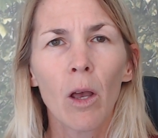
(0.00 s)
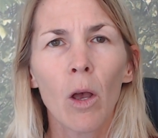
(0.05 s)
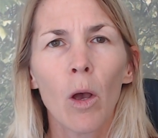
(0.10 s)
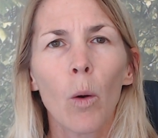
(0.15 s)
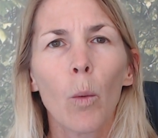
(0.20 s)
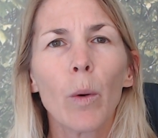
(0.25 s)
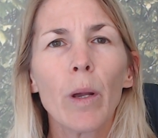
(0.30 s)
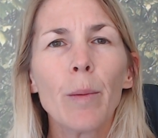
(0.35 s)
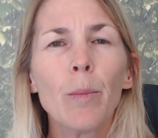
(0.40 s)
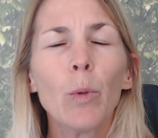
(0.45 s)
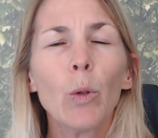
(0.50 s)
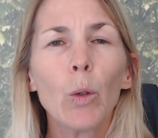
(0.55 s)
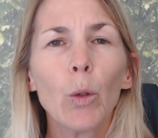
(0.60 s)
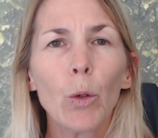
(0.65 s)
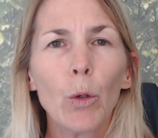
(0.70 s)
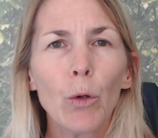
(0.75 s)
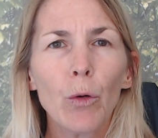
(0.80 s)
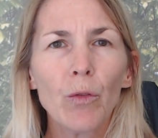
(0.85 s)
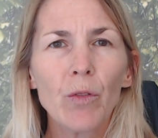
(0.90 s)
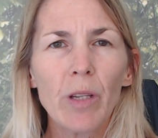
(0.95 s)
We
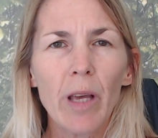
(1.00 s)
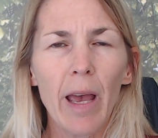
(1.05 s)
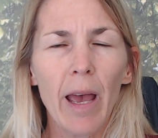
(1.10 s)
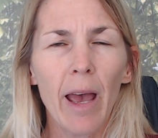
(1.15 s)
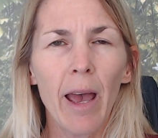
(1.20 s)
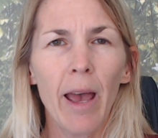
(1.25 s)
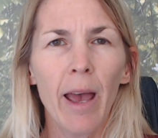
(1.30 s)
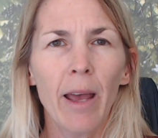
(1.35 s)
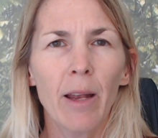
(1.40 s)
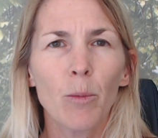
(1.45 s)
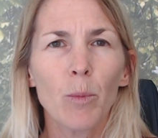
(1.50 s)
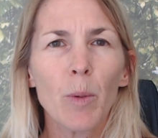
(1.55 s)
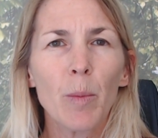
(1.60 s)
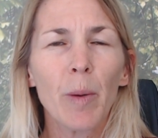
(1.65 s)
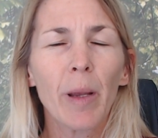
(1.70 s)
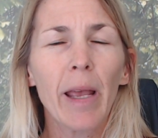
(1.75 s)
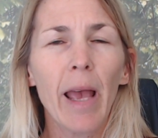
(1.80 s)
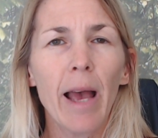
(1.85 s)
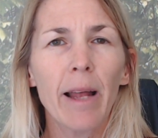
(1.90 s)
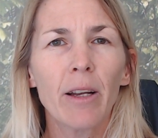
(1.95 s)
moved and we
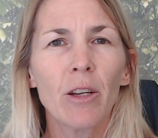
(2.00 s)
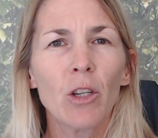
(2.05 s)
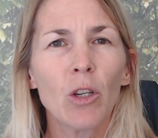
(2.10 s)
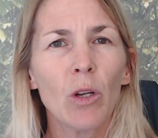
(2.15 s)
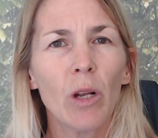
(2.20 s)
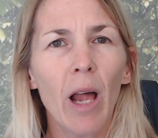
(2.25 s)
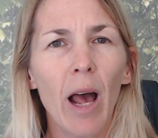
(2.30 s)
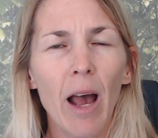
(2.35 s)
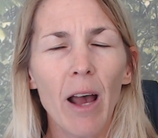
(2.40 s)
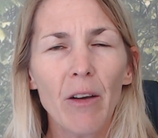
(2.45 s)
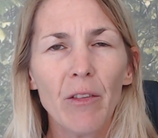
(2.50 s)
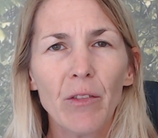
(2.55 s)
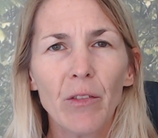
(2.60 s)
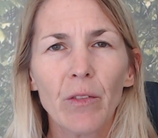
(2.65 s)
began a new life,